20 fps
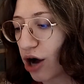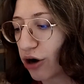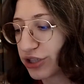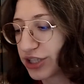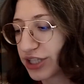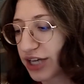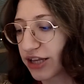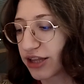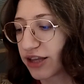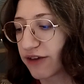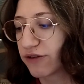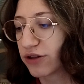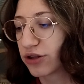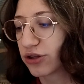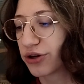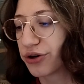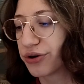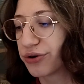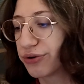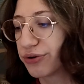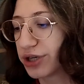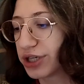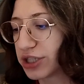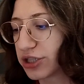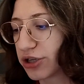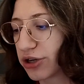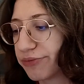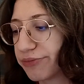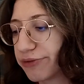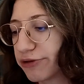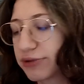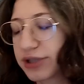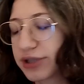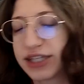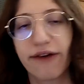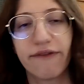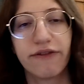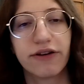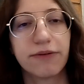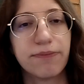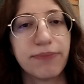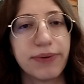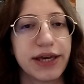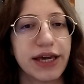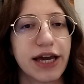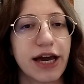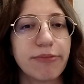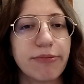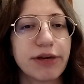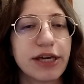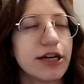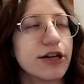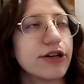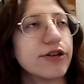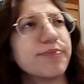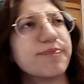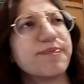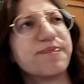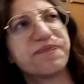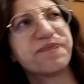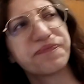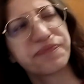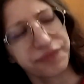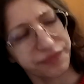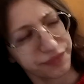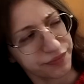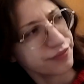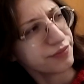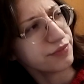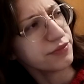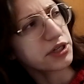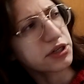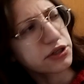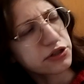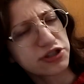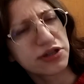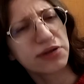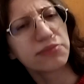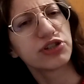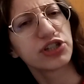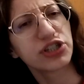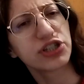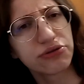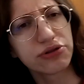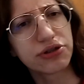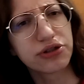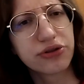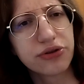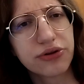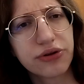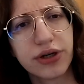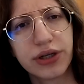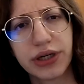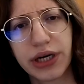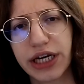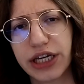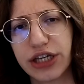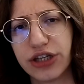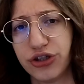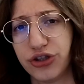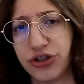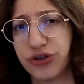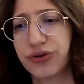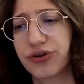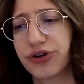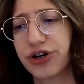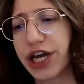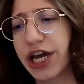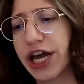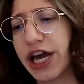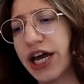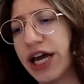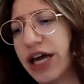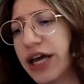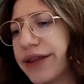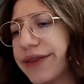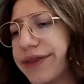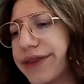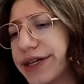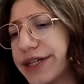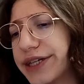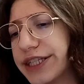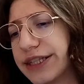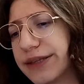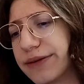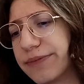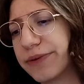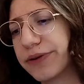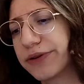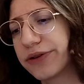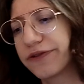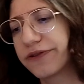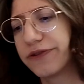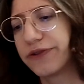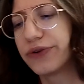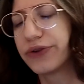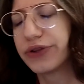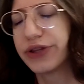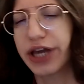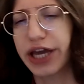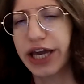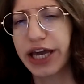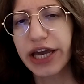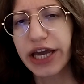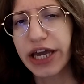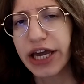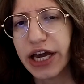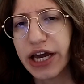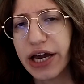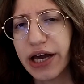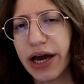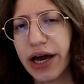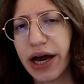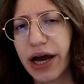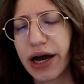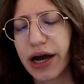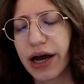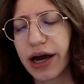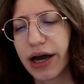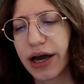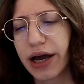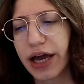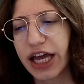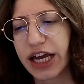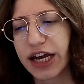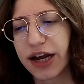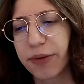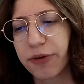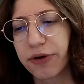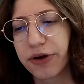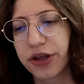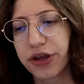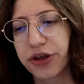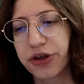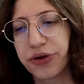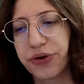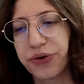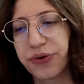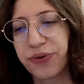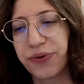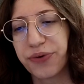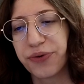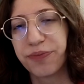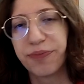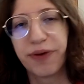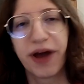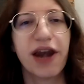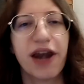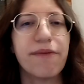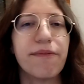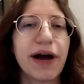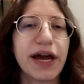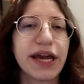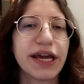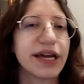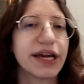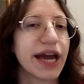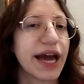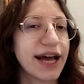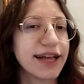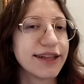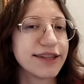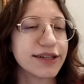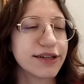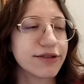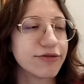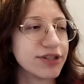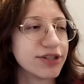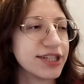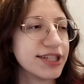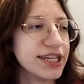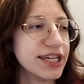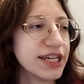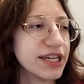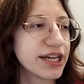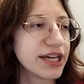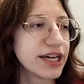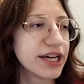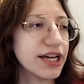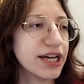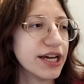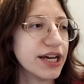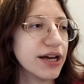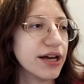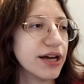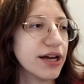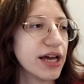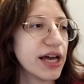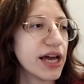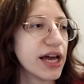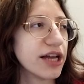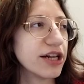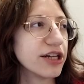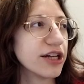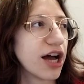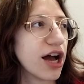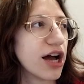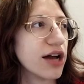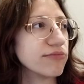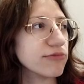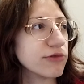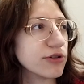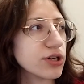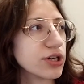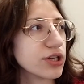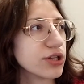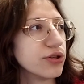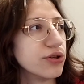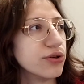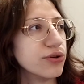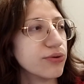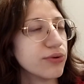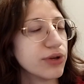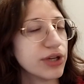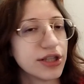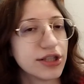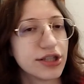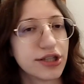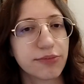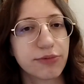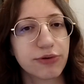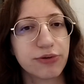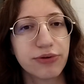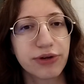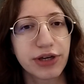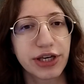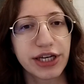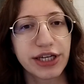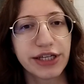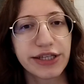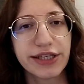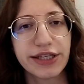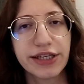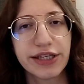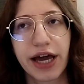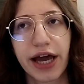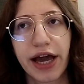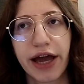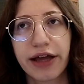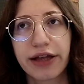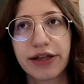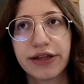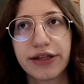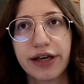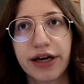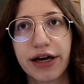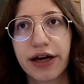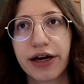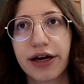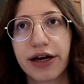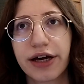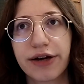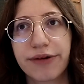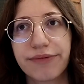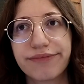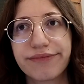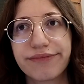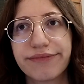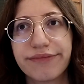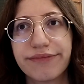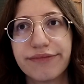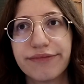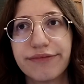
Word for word: outside, even though it's almost 7 PM here. So I'm just going to go and enjoy this beautiful day, and I'm going to pet my cat Christina, and I'm going to eat some cookies, and I